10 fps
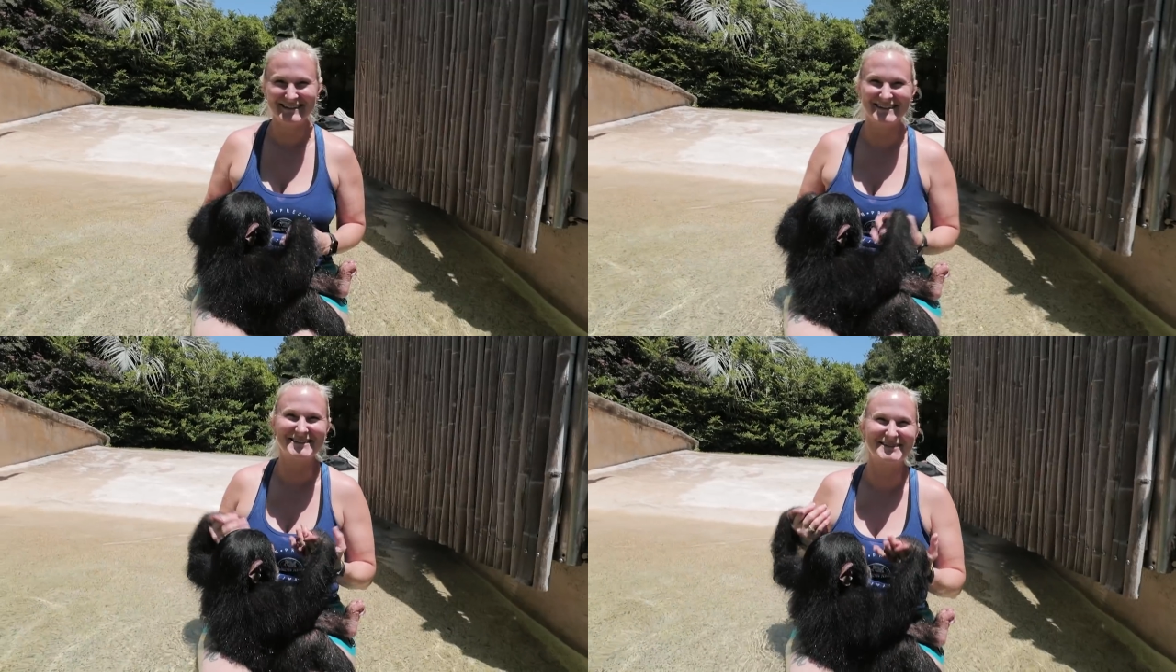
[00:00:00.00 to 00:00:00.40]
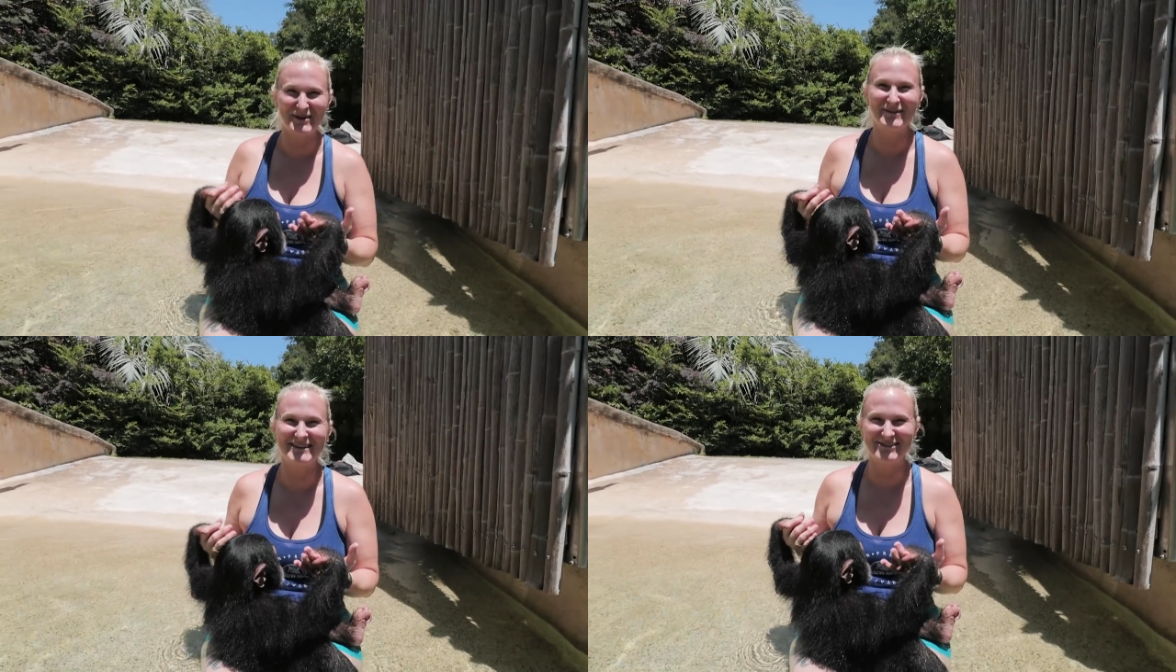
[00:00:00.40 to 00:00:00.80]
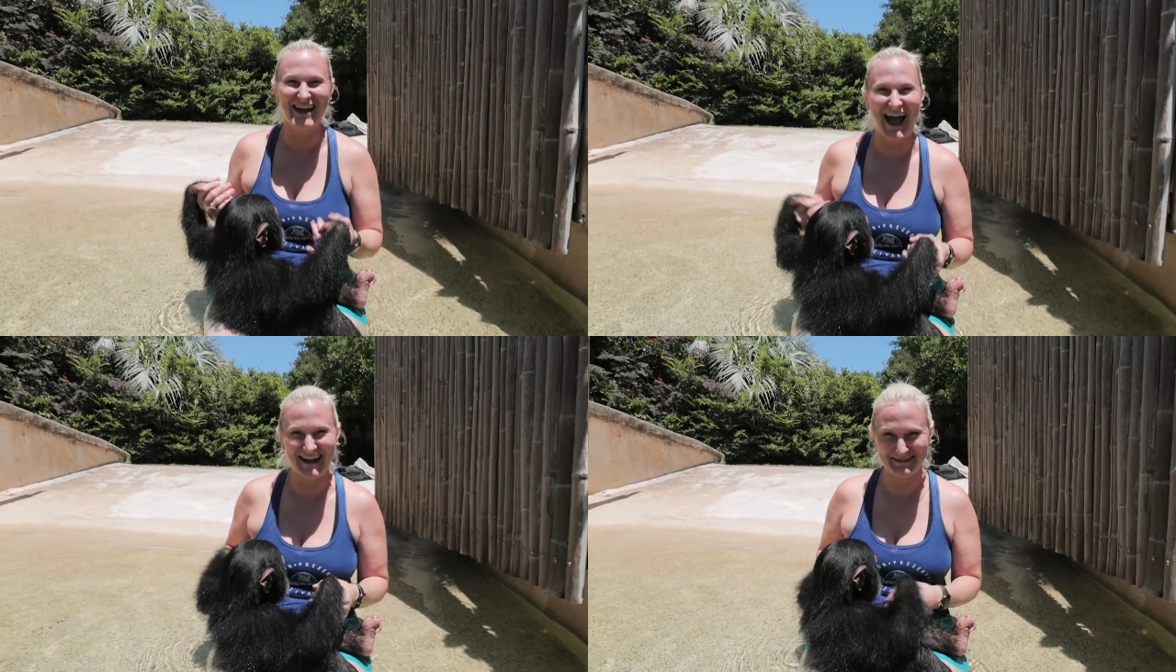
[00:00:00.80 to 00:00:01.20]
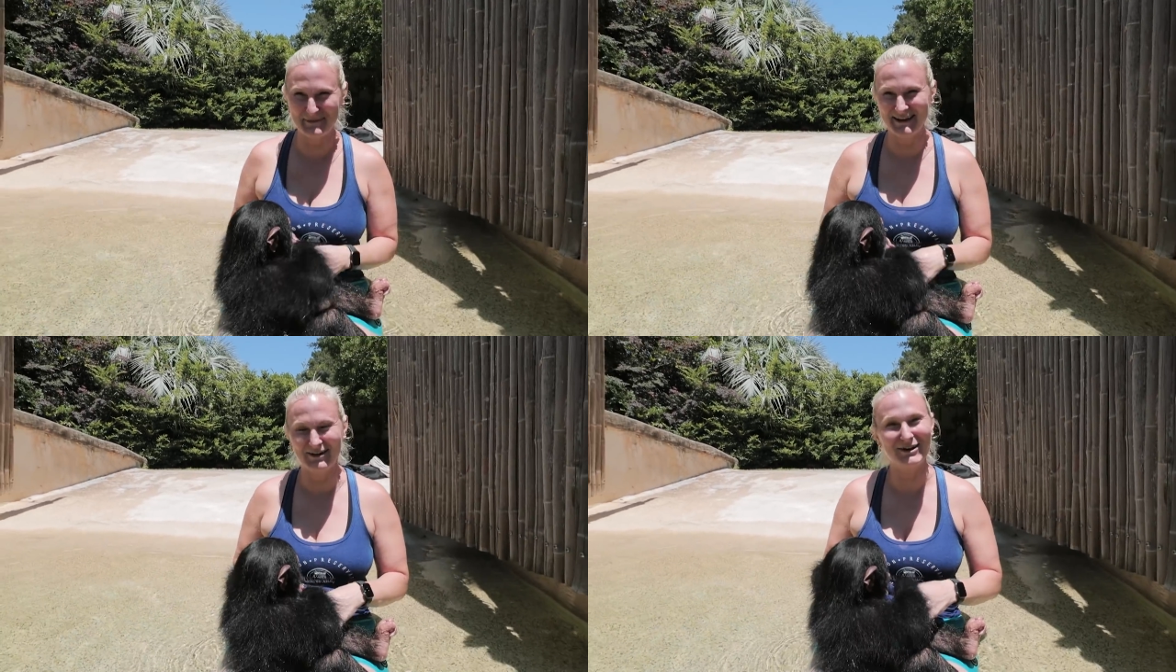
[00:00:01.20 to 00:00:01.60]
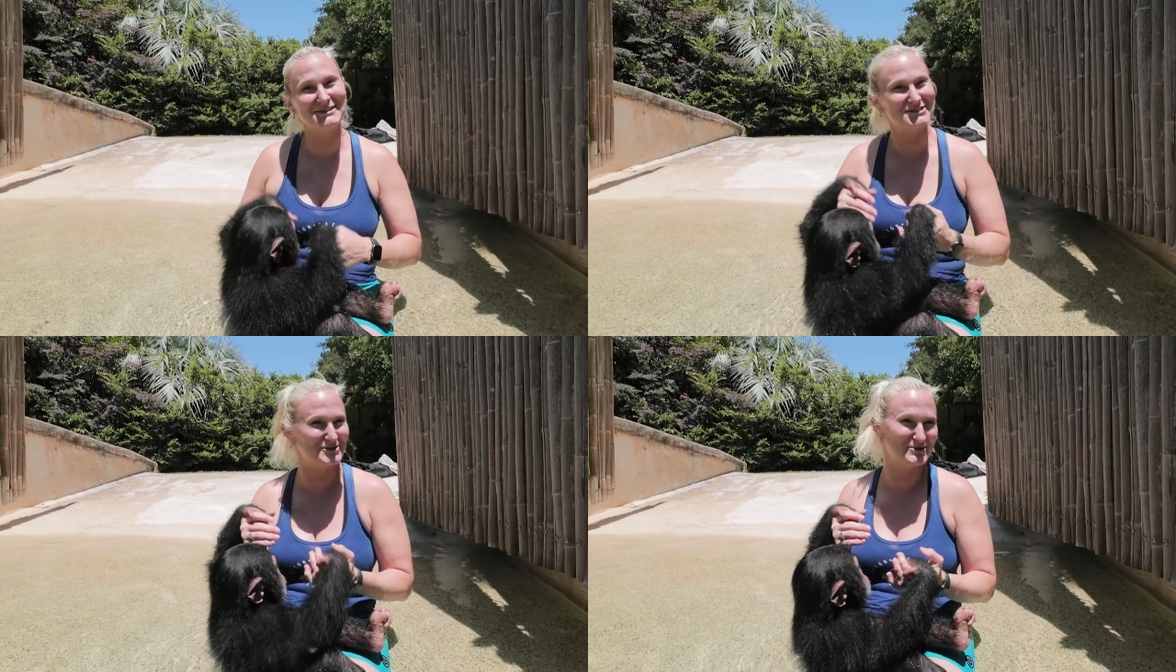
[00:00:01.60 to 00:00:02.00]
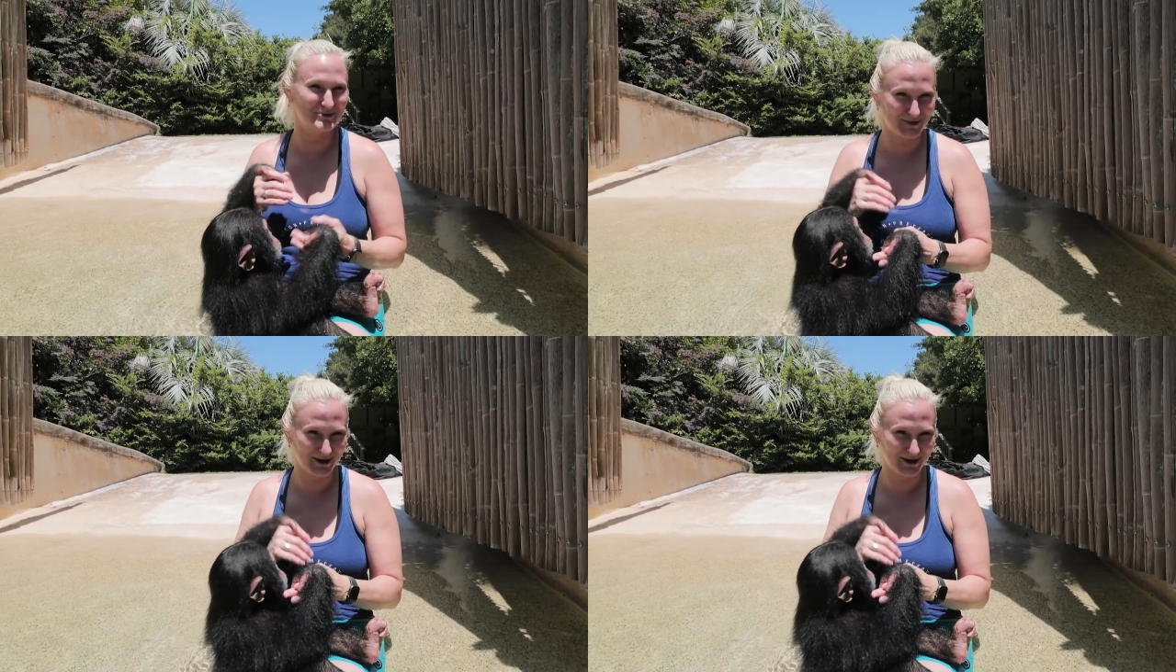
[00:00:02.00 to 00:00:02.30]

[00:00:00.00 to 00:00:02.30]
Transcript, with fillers: This is what we do to acclimate her to the